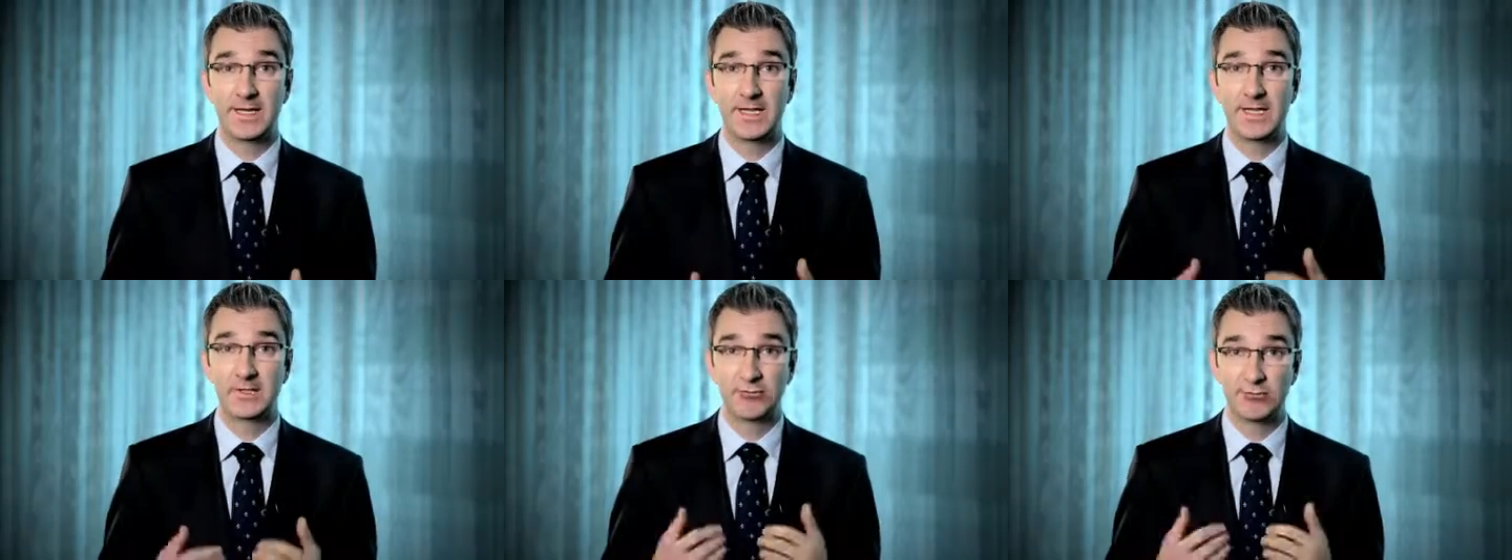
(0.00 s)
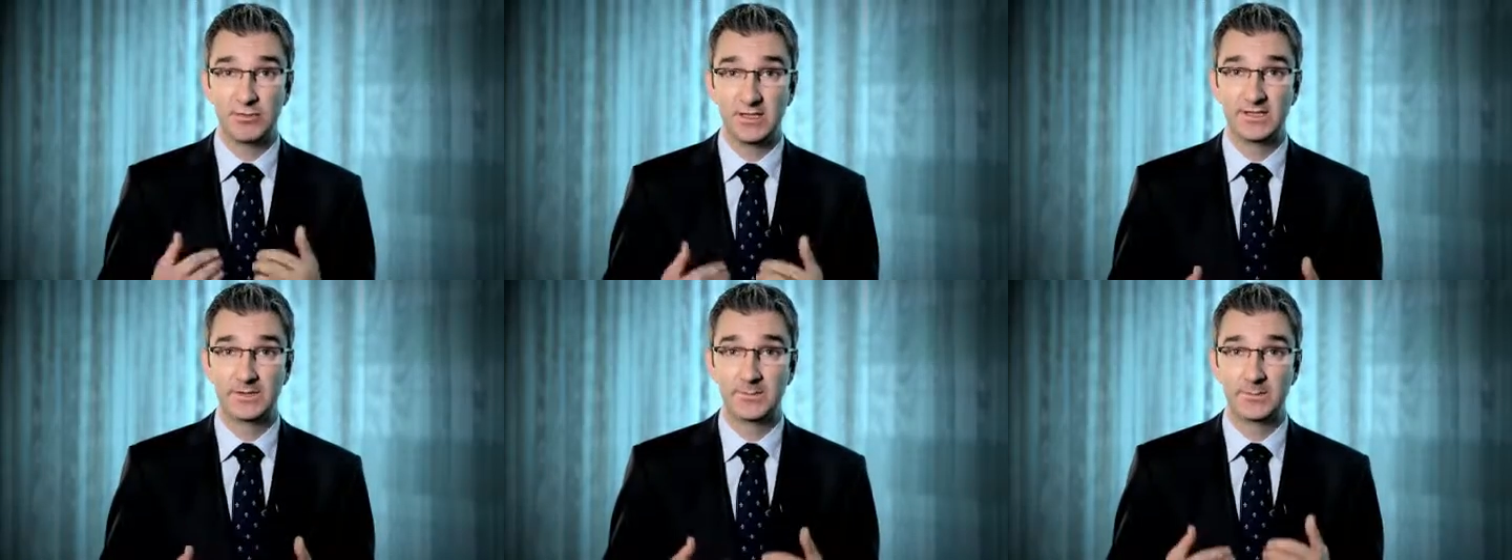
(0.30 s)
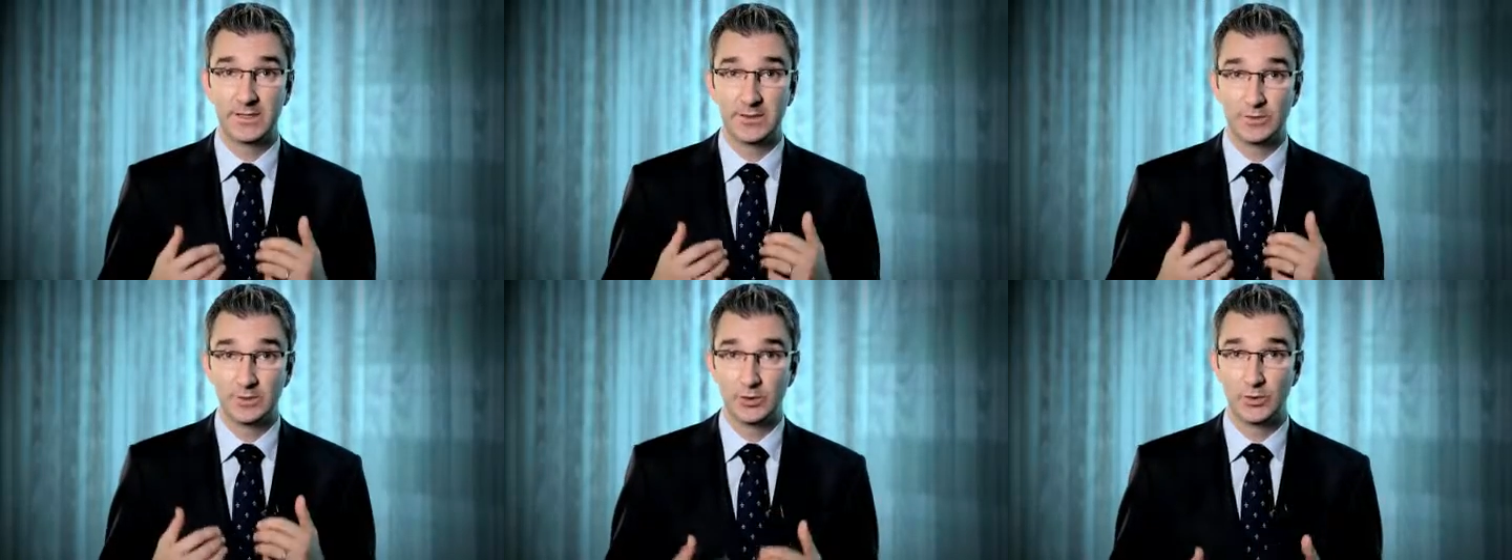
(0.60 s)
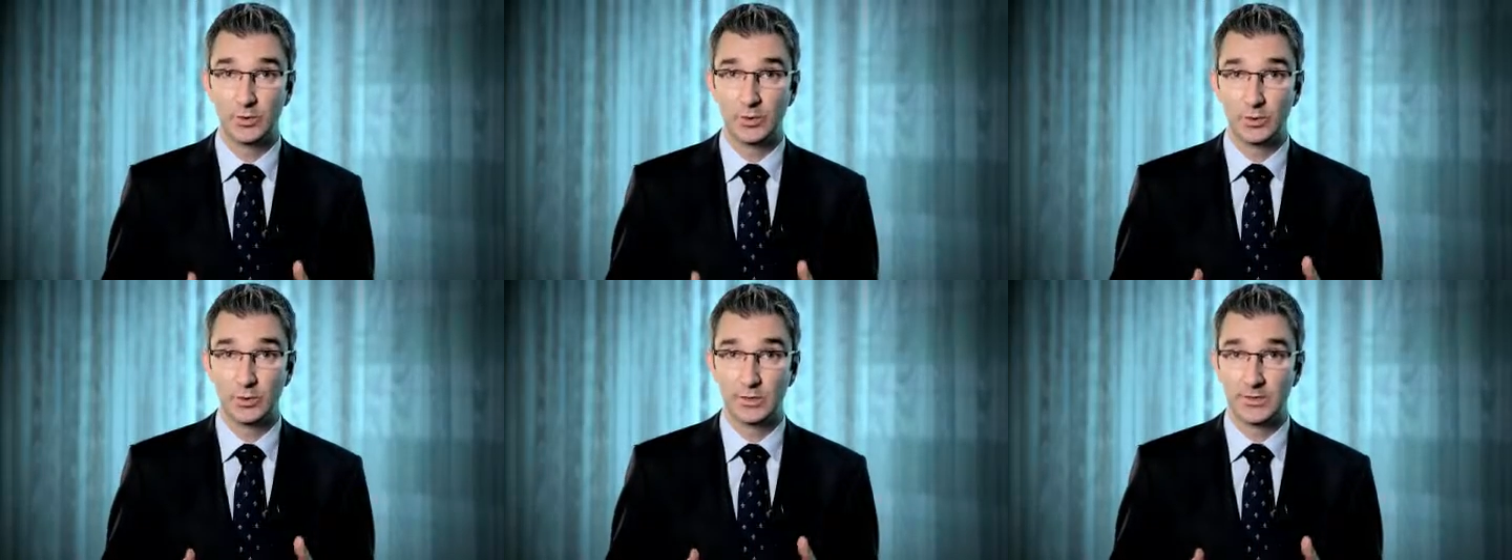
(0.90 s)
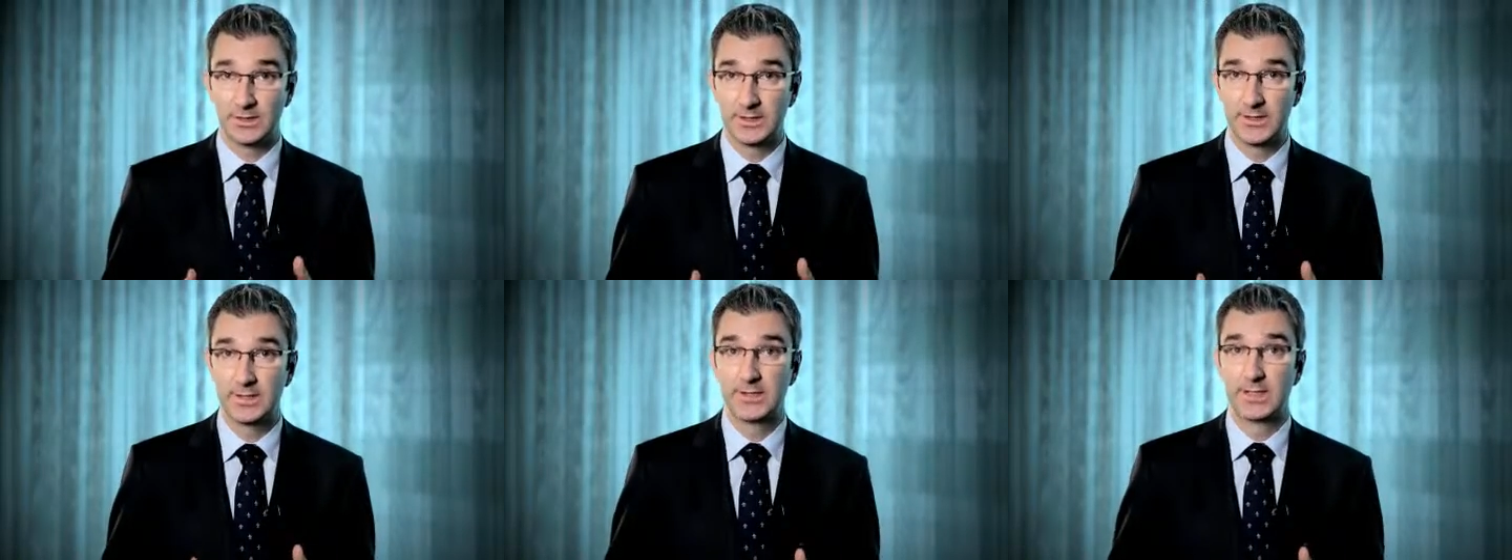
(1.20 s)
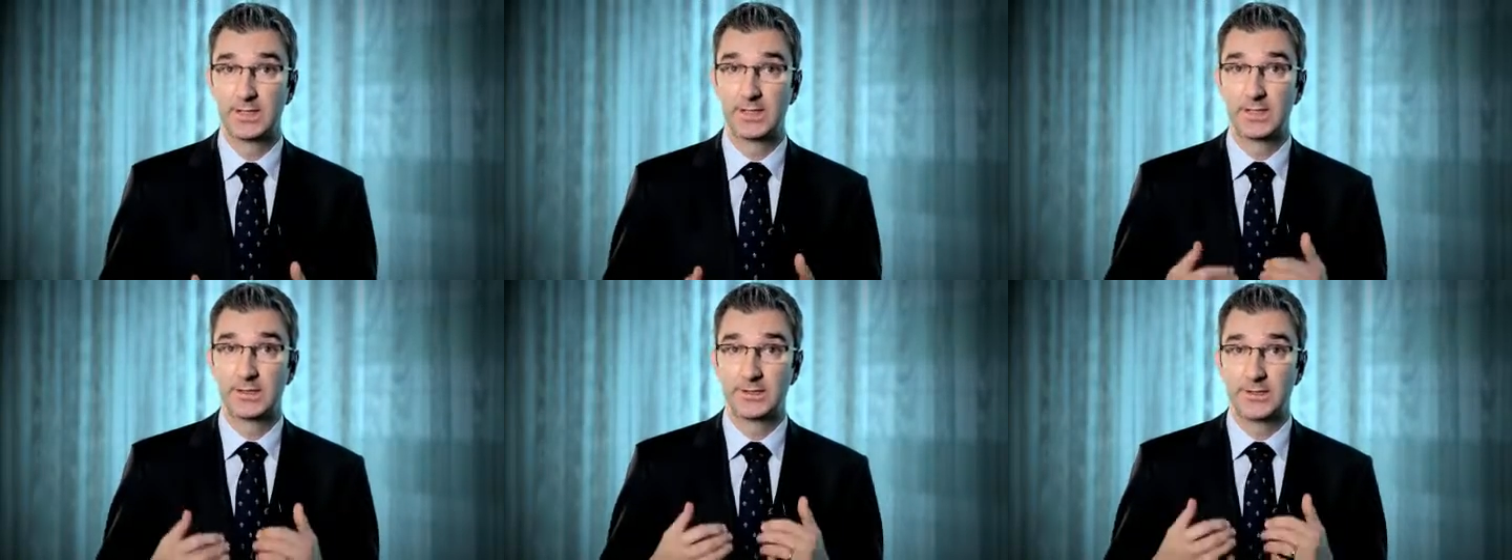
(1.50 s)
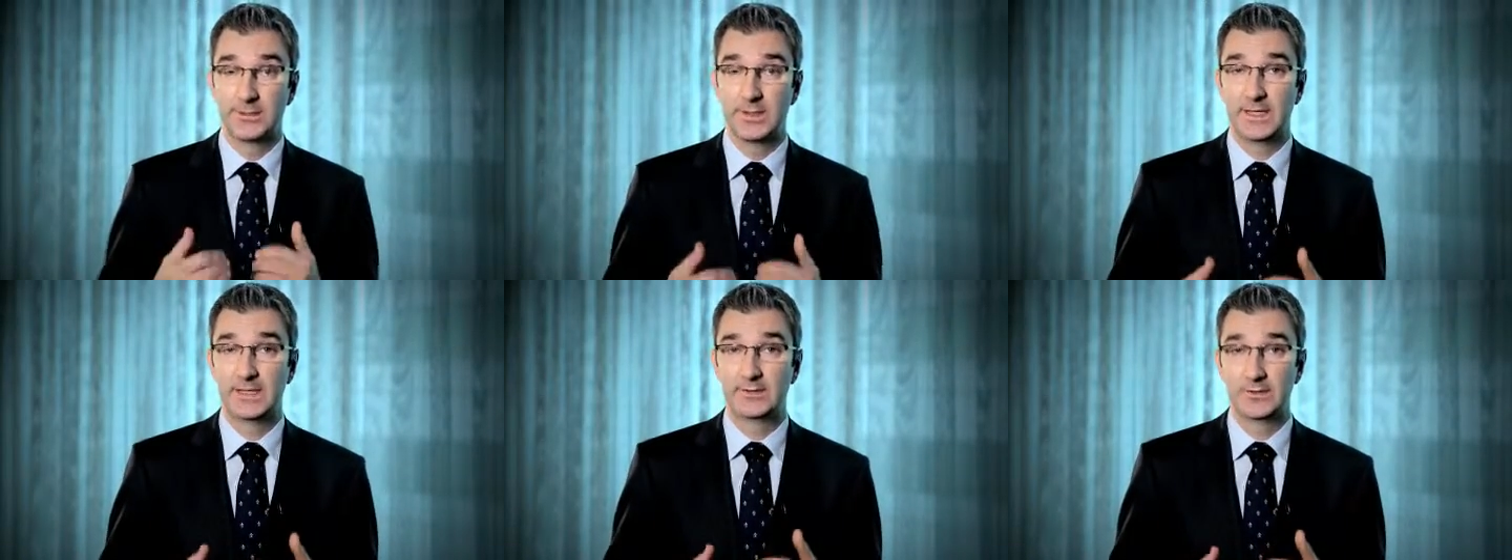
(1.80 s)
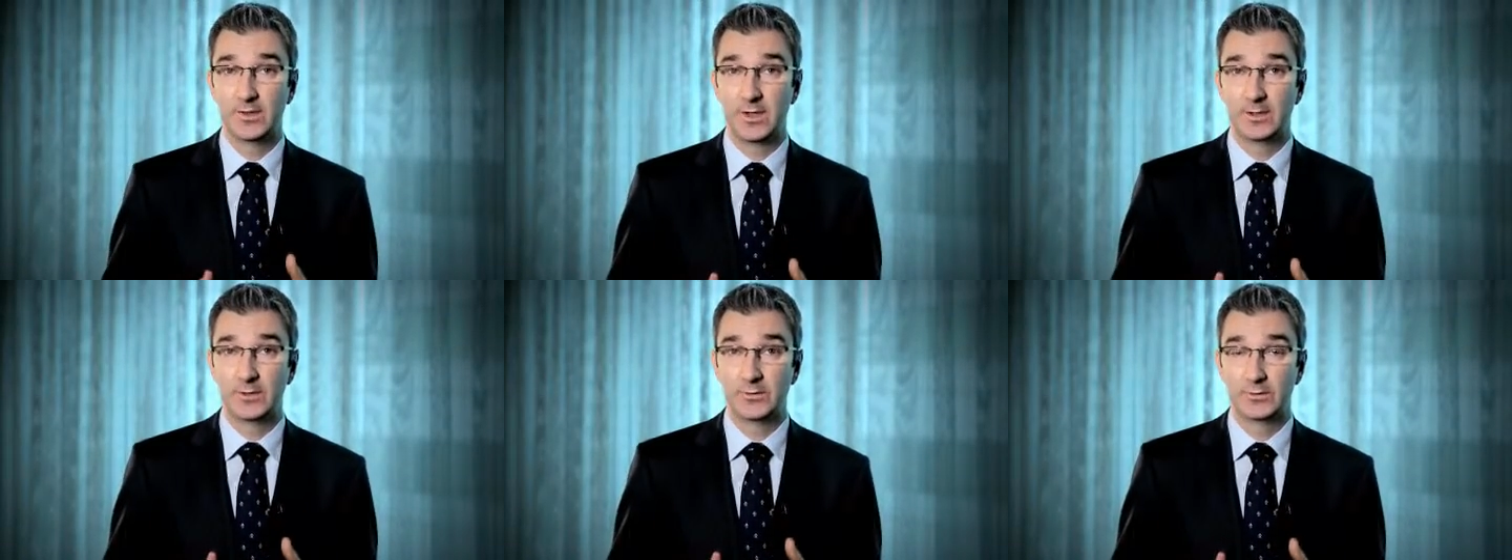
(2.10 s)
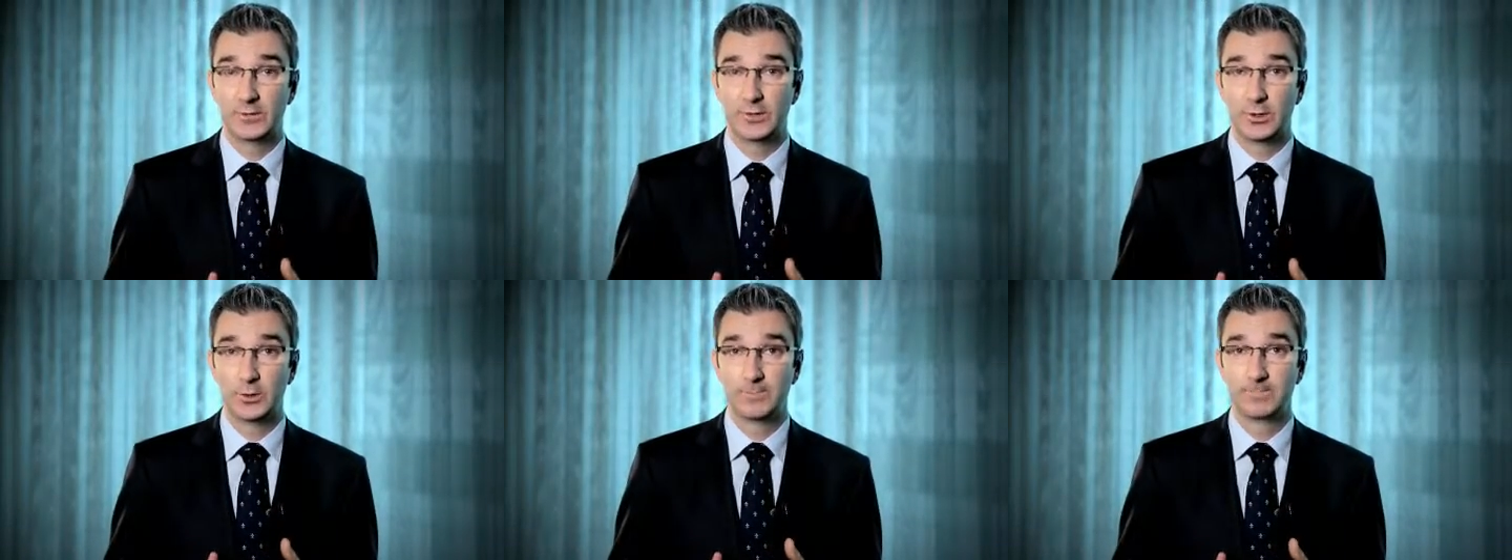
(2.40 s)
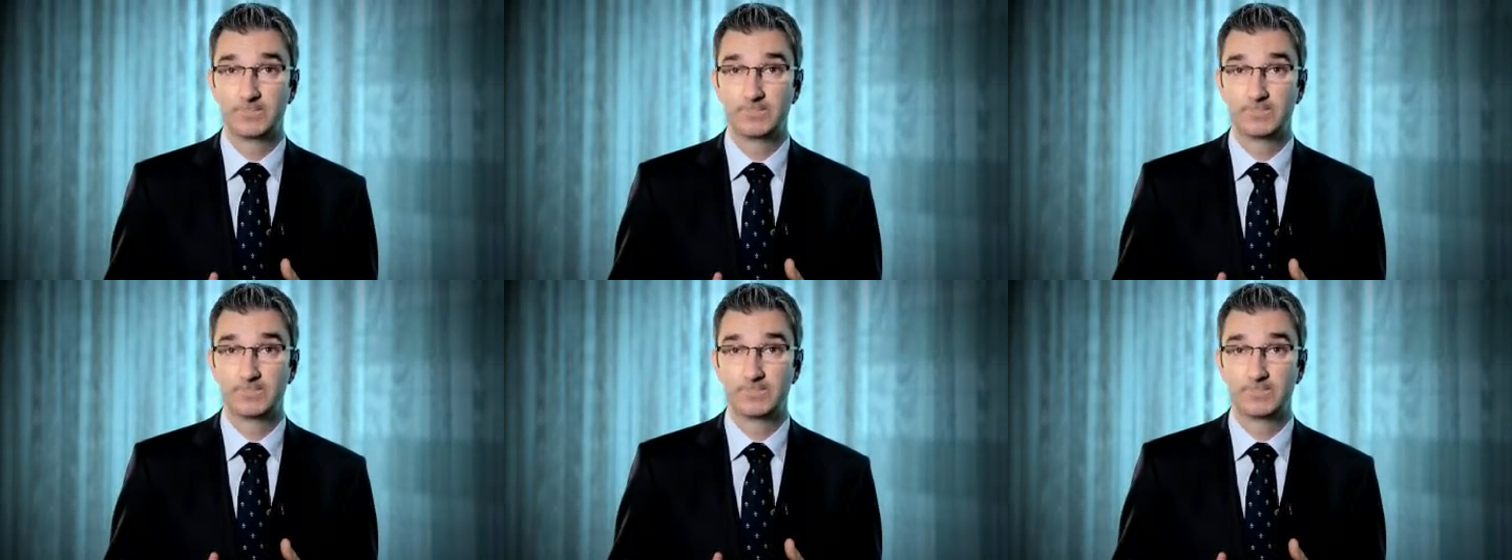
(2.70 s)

is reasonably assured to be entitled to.